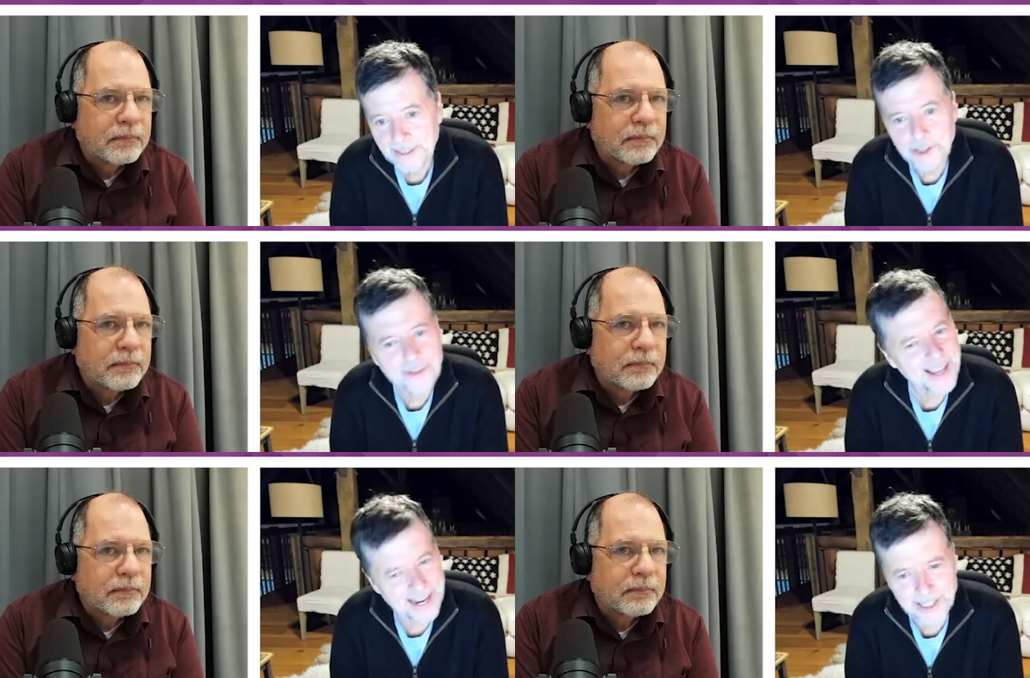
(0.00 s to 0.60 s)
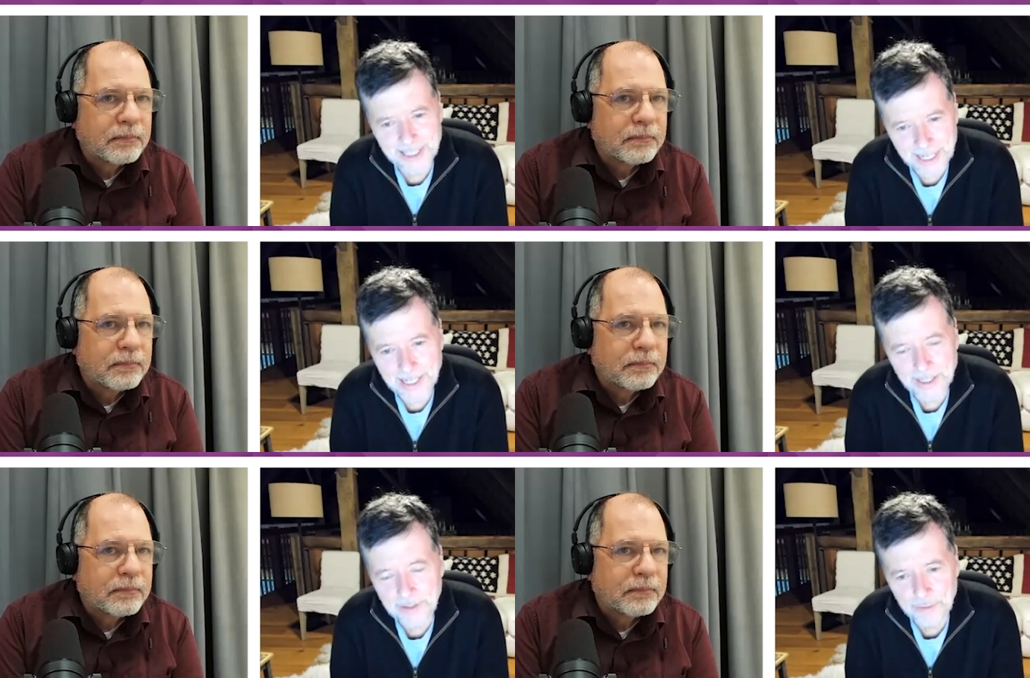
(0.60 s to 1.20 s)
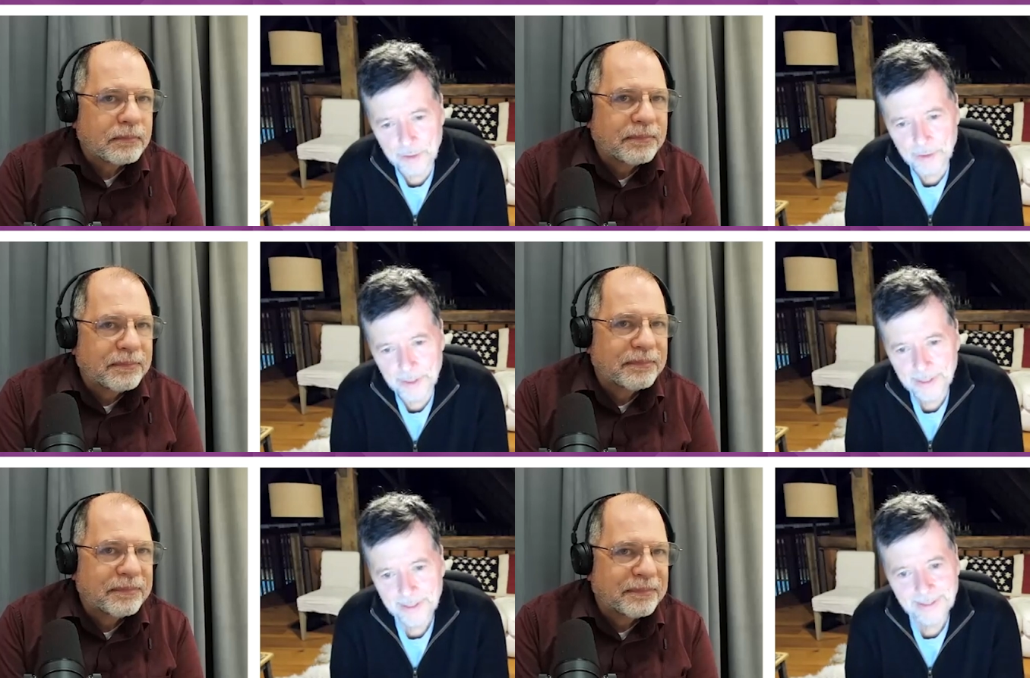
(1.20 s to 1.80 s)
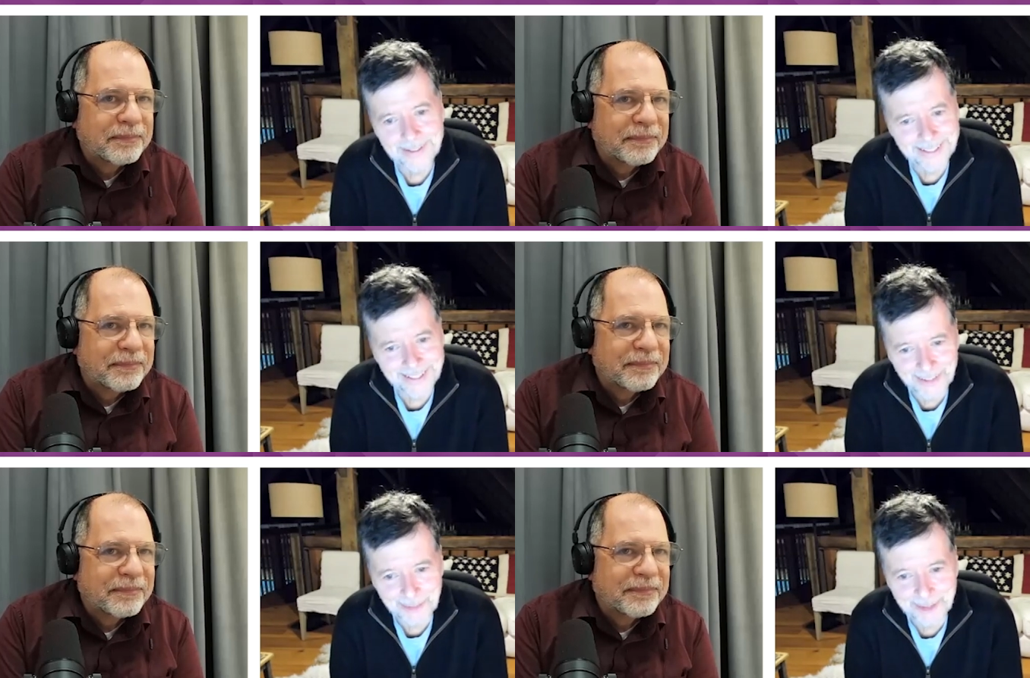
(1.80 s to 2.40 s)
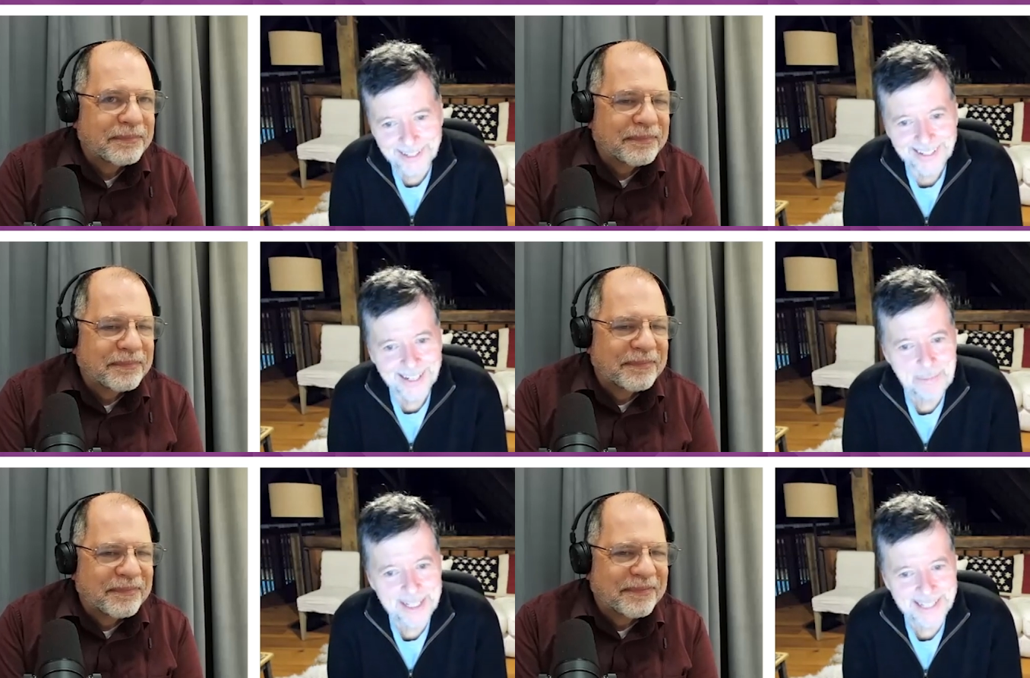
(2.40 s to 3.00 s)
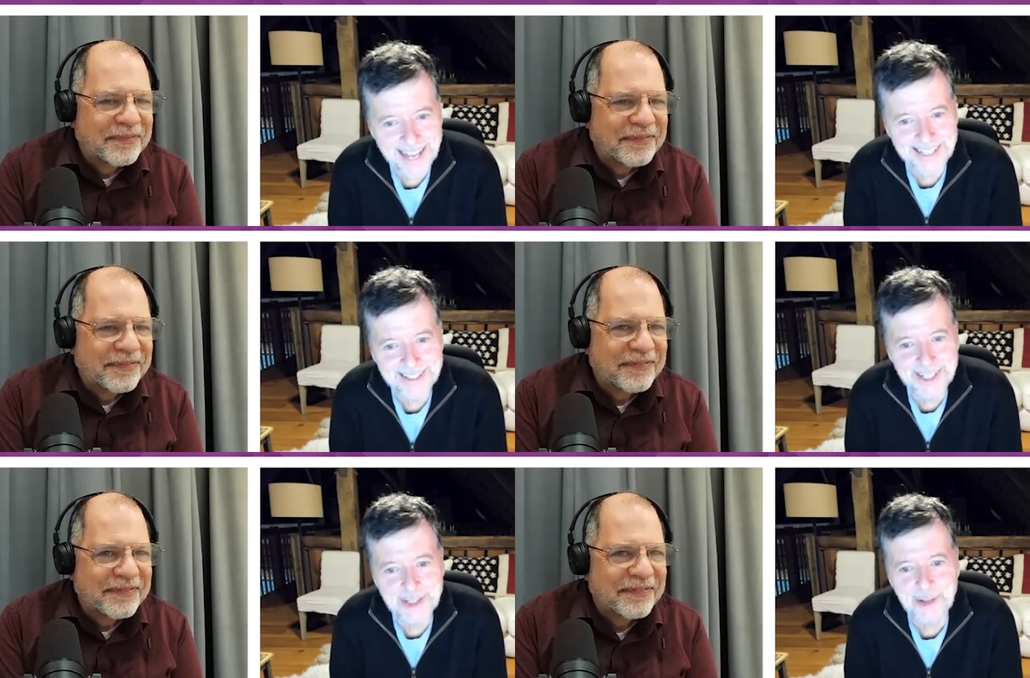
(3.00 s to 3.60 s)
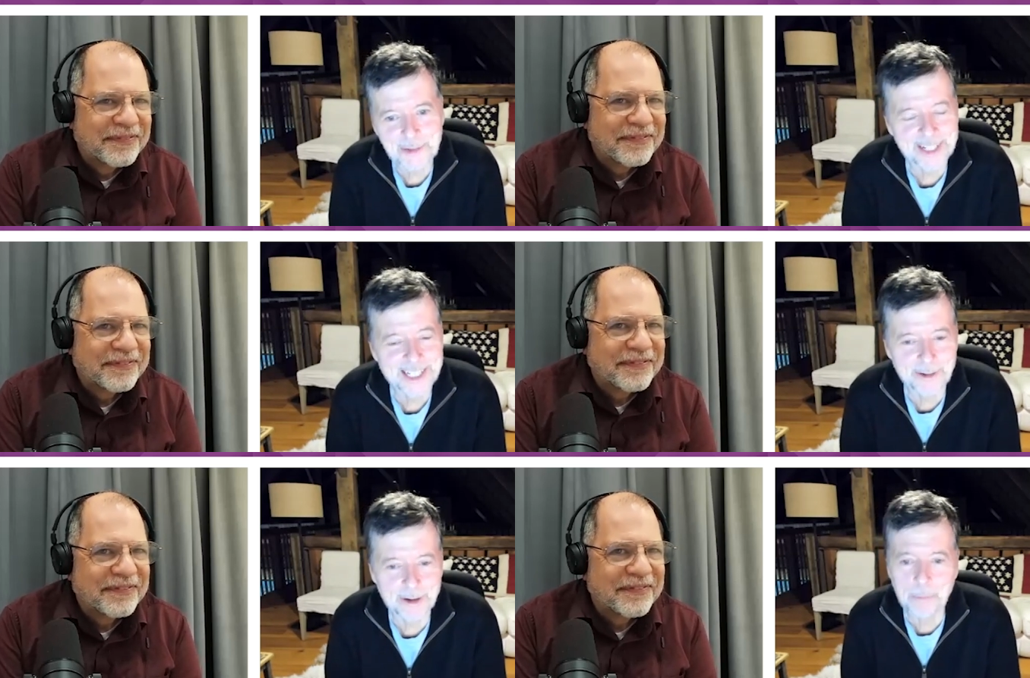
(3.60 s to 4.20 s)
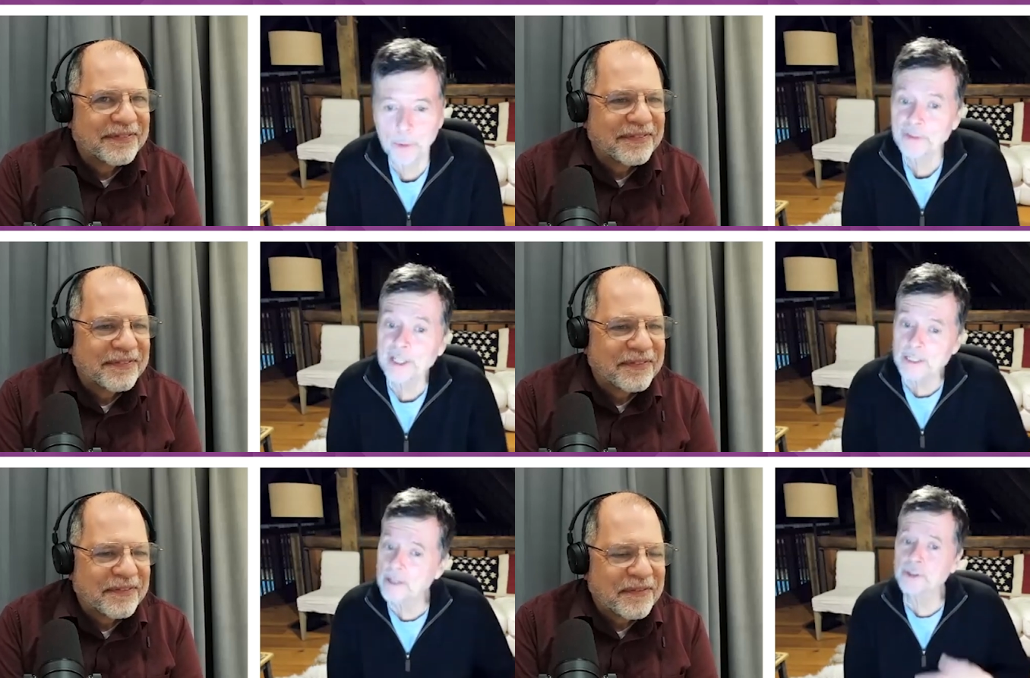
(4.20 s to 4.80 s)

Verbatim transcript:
Speaker 1: Do they actually taste the food? You know, I mean, these are important things.